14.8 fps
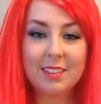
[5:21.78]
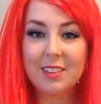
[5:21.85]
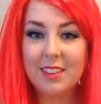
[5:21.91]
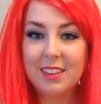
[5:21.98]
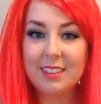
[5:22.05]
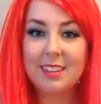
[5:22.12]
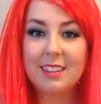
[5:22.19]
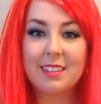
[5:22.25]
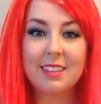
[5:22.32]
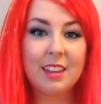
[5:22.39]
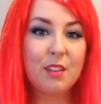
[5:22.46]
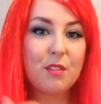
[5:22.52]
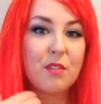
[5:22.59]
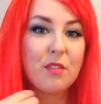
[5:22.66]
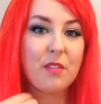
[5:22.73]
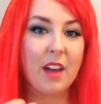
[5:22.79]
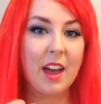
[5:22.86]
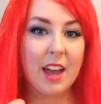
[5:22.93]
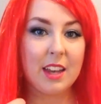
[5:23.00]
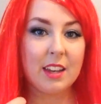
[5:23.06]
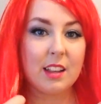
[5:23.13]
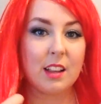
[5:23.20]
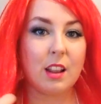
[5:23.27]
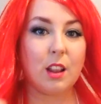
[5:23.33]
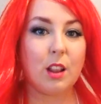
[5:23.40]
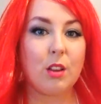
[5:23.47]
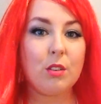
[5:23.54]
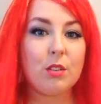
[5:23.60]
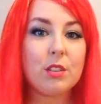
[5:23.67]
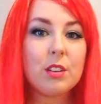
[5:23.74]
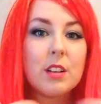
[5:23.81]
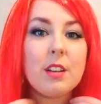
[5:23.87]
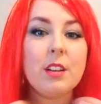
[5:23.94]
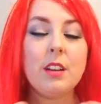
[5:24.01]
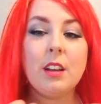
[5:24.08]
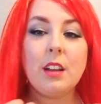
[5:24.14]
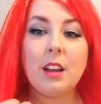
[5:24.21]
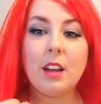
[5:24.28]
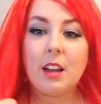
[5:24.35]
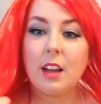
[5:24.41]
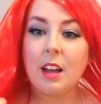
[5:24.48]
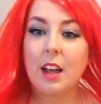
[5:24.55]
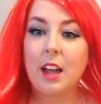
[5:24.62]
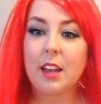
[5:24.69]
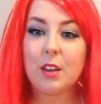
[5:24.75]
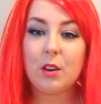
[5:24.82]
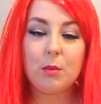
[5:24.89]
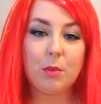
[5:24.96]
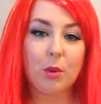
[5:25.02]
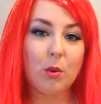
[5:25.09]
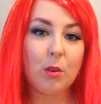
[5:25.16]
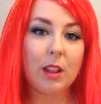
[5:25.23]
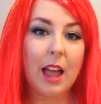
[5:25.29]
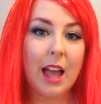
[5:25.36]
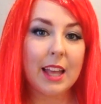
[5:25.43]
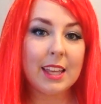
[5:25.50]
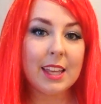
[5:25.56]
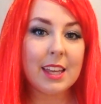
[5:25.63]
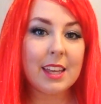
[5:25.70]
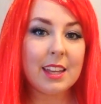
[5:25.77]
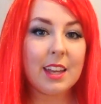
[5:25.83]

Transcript: so this is the final look, and I hope you all like it.